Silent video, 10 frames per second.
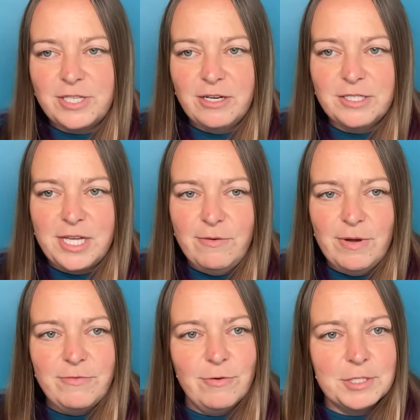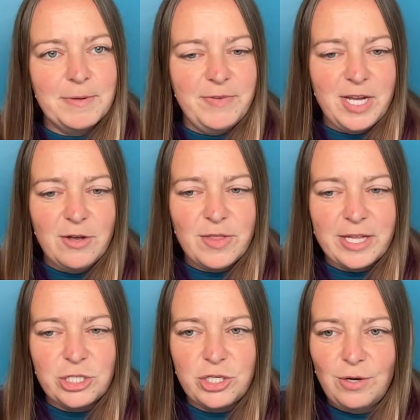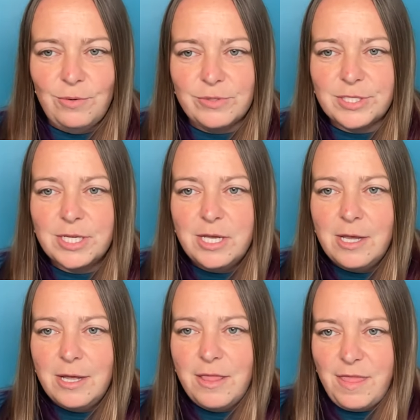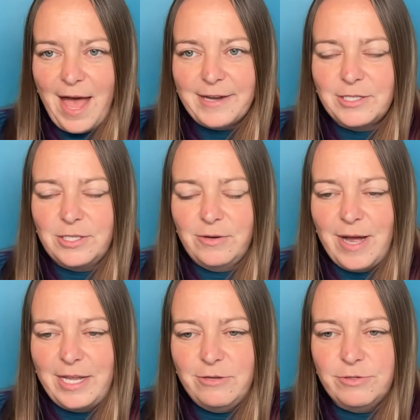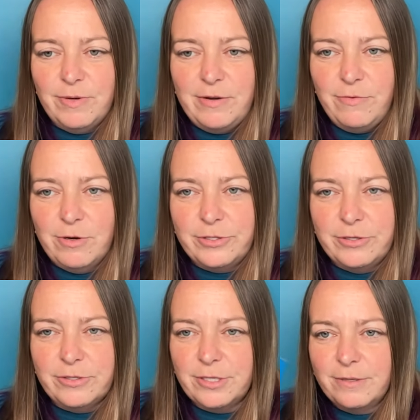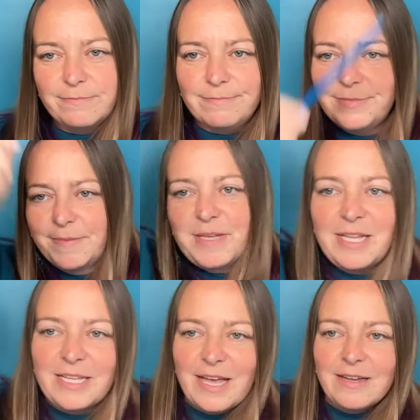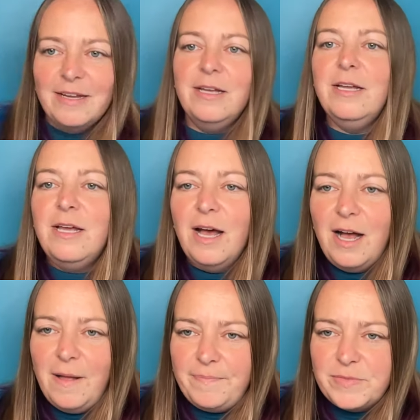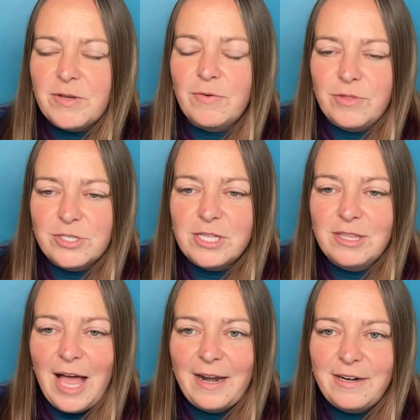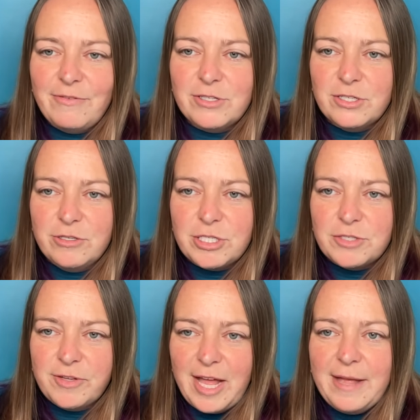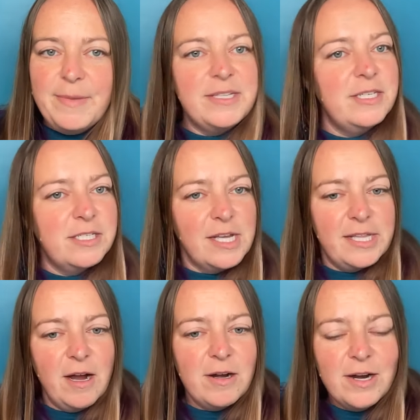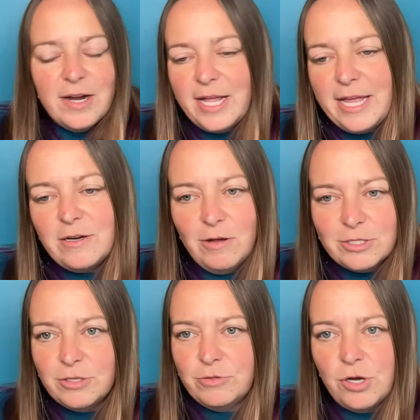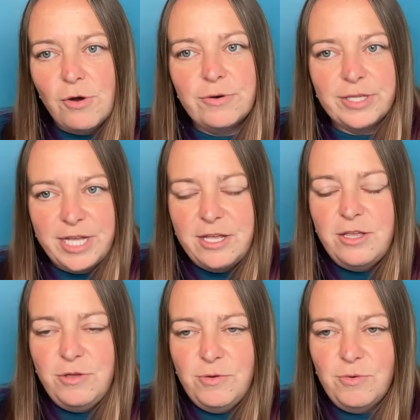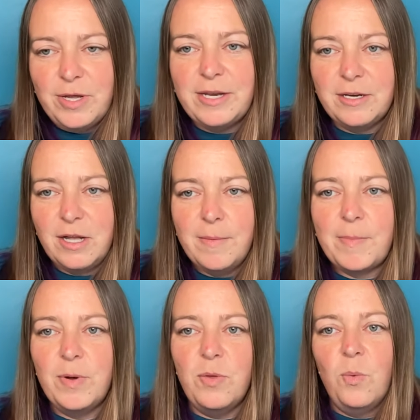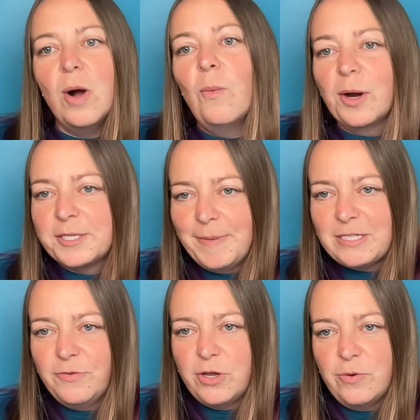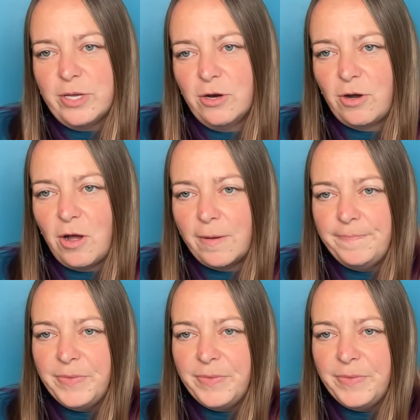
there's a reinforcement video that shows that. So how to use reinforcers or something like that. So there's a lot of different solutions for that. It makes it slightly harder. And also totally, you can come up with what works best for you and your dog.